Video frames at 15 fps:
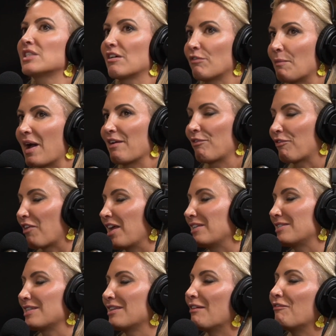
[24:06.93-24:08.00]
Most of
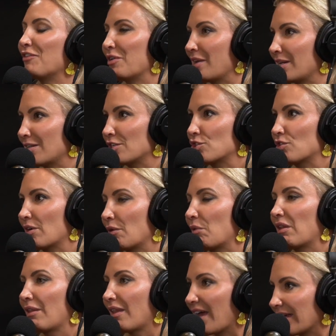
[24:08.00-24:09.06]
my friends in the food
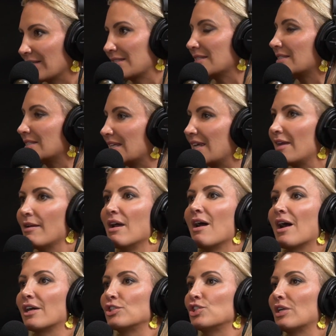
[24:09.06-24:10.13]
industry would like to
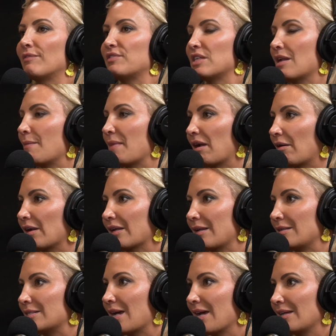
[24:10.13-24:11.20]
see a shift in
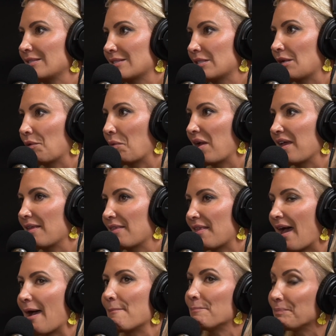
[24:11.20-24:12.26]
American diets in
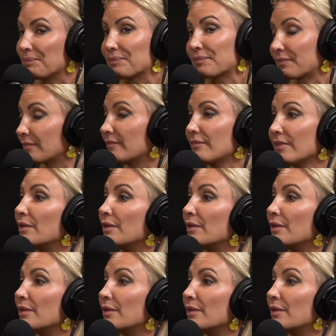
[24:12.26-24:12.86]
a way that